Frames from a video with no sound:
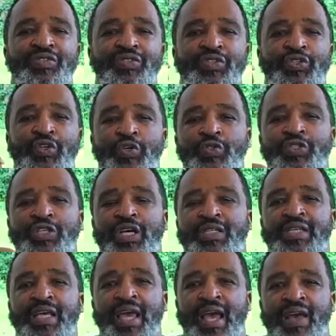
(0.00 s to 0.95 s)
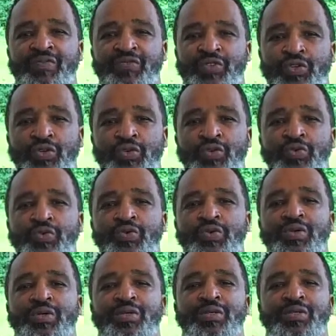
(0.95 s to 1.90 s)
you just have to
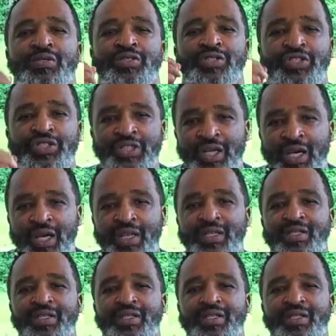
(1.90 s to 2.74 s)
shut